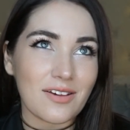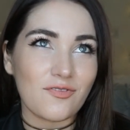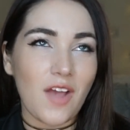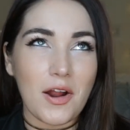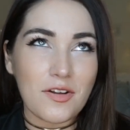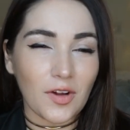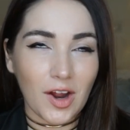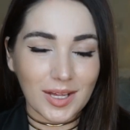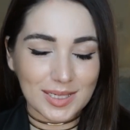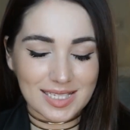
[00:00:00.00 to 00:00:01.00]
very,
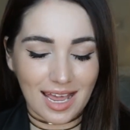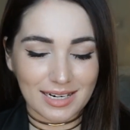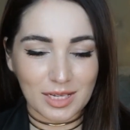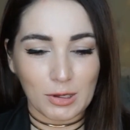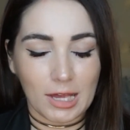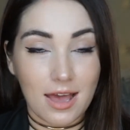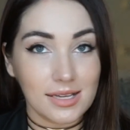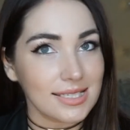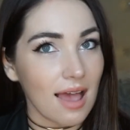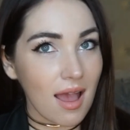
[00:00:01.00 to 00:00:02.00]
very exciting
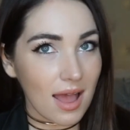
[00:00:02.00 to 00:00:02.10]
because